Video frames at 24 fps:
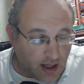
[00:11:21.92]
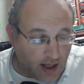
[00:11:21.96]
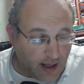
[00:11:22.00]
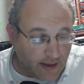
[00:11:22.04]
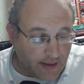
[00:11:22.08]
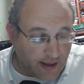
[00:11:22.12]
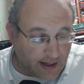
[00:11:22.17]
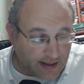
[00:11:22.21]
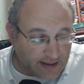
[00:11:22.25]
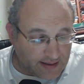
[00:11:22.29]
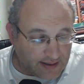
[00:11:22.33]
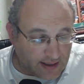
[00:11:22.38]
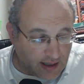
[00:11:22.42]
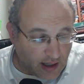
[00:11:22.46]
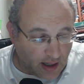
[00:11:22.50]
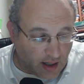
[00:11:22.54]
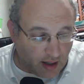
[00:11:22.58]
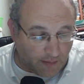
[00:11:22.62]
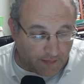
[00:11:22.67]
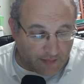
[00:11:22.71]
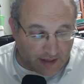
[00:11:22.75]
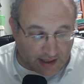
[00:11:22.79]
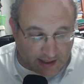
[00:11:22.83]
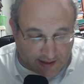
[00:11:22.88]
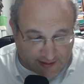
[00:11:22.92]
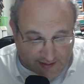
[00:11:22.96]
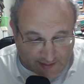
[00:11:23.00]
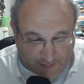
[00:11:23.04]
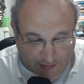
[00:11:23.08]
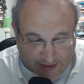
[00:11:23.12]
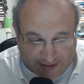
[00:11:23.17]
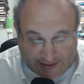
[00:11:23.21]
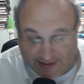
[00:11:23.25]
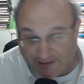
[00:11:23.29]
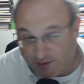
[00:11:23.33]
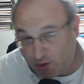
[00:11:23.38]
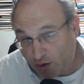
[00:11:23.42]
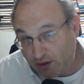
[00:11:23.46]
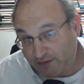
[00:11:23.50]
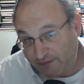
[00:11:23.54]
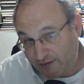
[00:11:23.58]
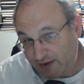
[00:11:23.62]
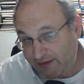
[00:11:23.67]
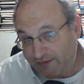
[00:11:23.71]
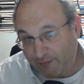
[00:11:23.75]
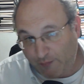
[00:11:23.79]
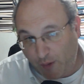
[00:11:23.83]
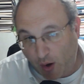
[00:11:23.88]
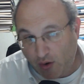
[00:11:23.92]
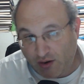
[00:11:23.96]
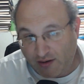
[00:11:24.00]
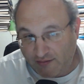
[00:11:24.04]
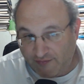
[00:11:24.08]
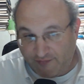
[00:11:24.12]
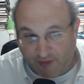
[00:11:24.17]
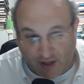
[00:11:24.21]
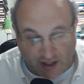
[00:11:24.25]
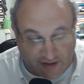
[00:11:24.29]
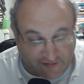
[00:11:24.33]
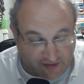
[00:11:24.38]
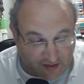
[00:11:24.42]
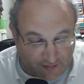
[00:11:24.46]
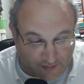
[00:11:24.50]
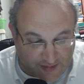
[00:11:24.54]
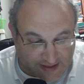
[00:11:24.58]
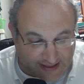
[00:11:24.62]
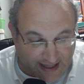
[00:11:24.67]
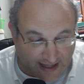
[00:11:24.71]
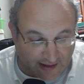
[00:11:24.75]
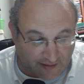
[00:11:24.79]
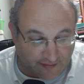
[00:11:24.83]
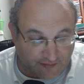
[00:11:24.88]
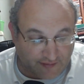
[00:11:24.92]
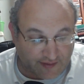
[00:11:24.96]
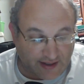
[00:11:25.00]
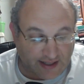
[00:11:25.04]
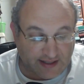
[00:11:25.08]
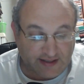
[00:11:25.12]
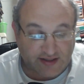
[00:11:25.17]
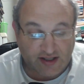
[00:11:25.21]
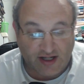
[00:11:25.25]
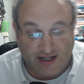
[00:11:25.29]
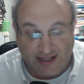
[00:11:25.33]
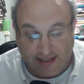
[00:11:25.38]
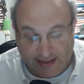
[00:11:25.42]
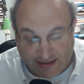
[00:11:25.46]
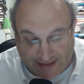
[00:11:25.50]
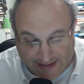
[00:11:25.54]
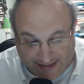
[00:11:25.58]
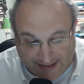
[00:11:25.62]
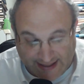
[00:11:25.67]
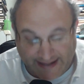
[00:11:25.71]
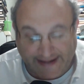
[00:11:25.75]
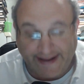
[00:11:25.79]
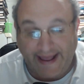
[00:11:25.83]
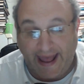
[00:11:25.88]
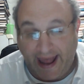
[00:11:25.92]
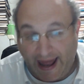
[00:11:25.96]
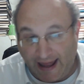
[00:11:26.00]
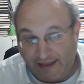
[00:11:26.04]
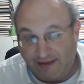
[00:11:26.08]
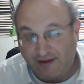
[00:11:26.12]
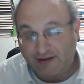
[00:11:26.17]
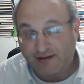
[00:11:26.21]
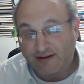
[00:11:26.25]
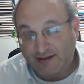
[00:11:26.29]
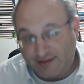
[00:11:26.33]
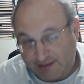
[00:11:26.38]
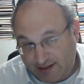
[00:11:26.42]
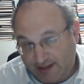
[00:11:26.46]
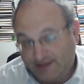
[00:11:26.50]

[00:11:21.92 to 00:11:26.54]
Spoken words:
And he's sort of even poking fun of it himself. That is, he gathered.